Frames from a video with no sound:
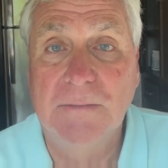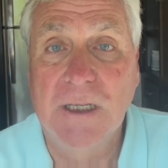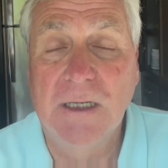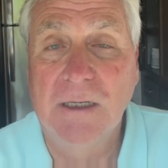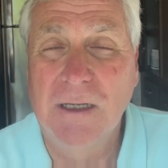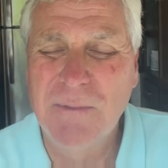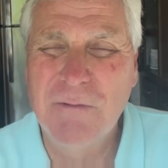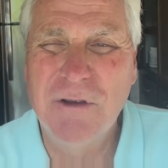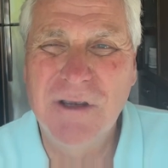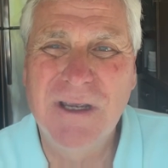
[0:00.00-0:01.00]
And I mean,
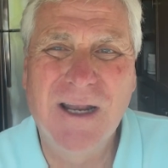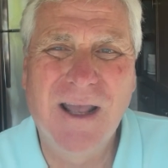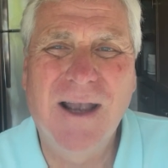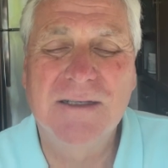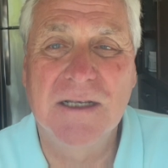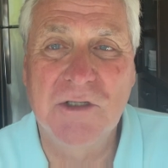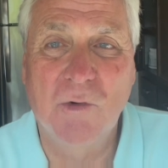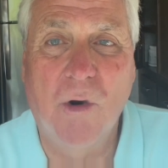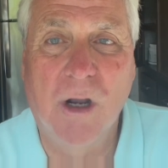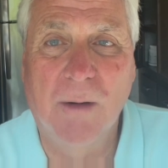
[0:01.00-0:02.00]
we could get access to
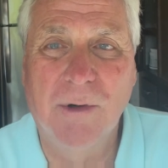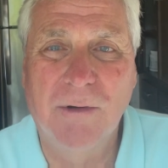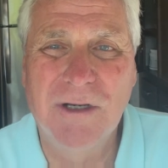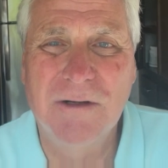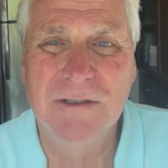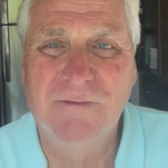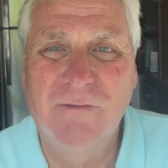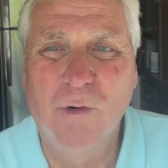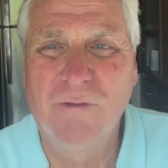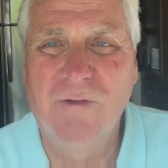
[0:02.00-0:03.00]
water, but you know, it was a
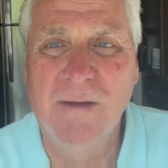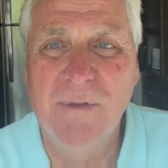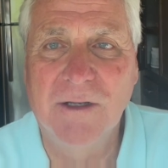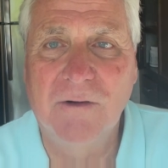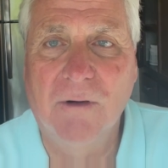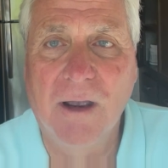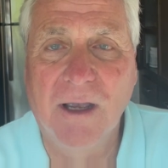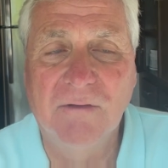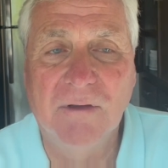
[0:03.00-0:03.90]
45-minute drive,